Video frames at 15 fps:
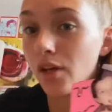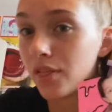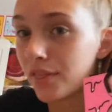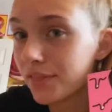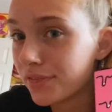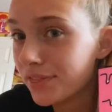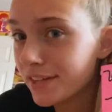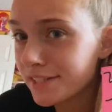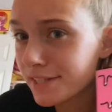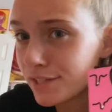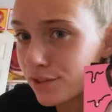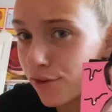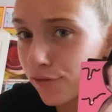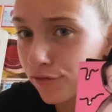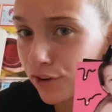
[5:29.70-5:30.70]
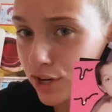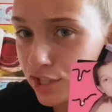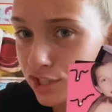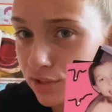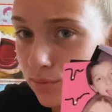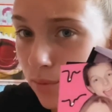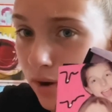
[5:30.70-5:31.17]
This is the
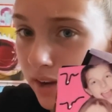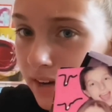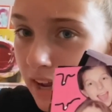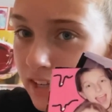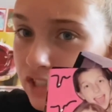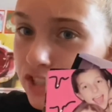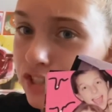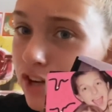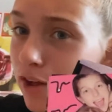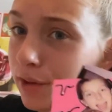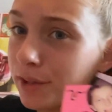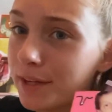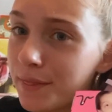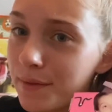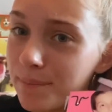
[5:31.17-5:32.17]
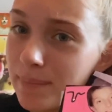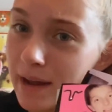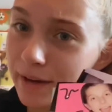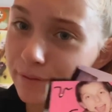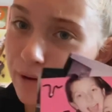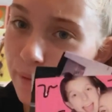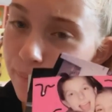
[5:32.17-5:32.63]
first one. I just colored in the
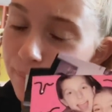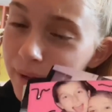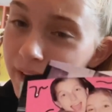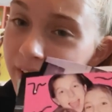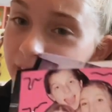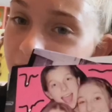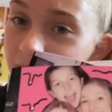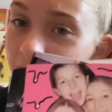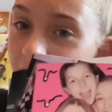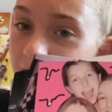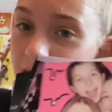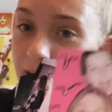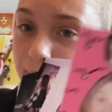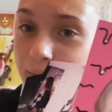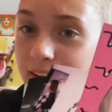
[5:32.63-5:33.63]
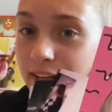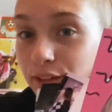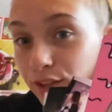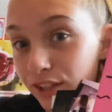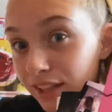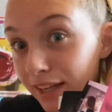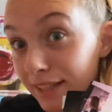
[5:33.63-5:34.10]
background pink and I made it
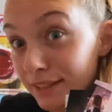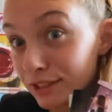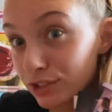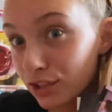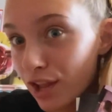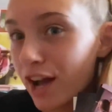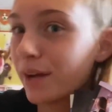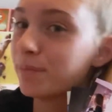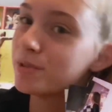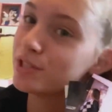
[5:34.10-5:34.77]
look like slime was